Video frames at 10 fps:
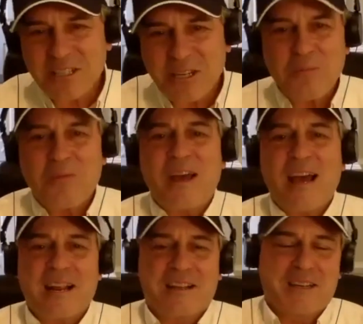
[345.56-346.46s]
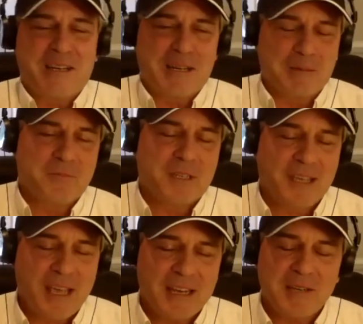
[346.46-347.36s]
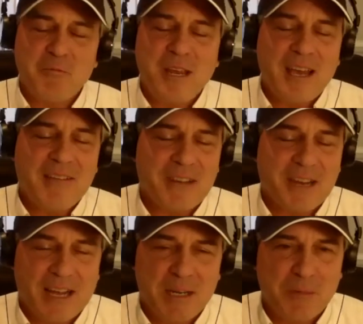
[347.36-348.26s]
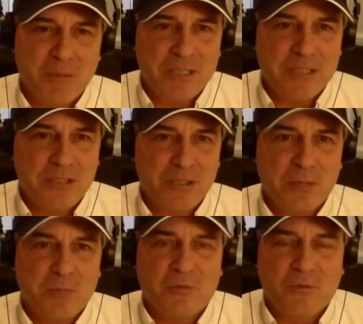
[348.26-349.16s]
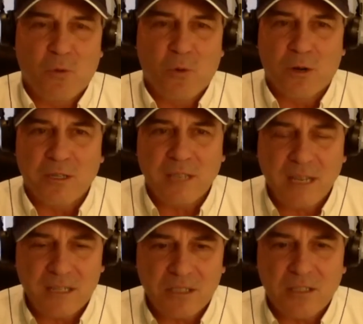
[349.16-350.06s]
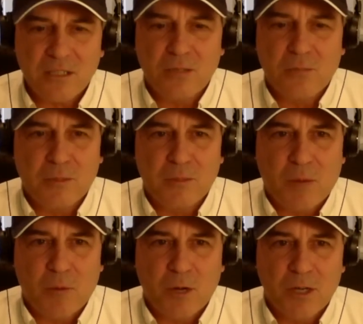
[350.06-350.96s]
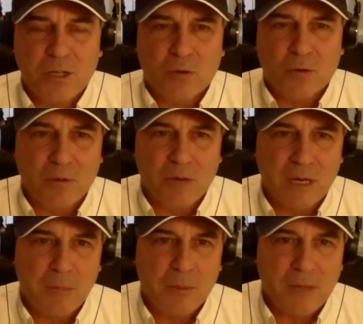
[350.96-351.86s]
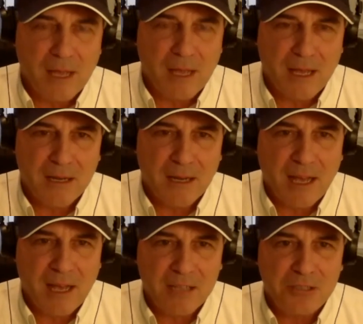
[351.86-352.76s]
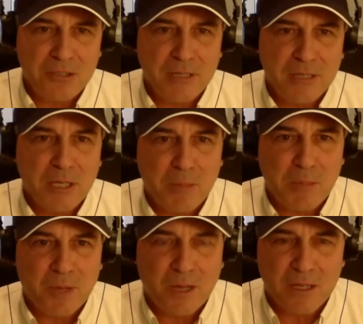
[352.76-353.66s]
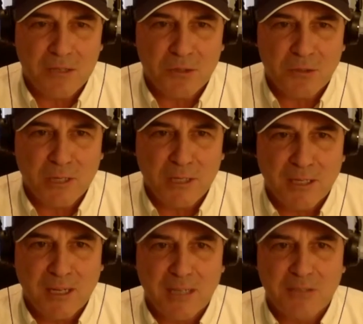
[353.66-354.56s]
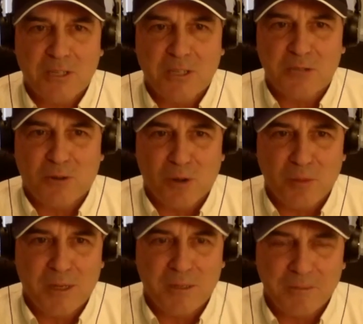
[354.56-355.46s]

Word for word: go back, uh, Kaitlyn. We haven't gotten to meet you before. Tell us a little bit about where you grew up and how did you end up uh, joining the United States Army.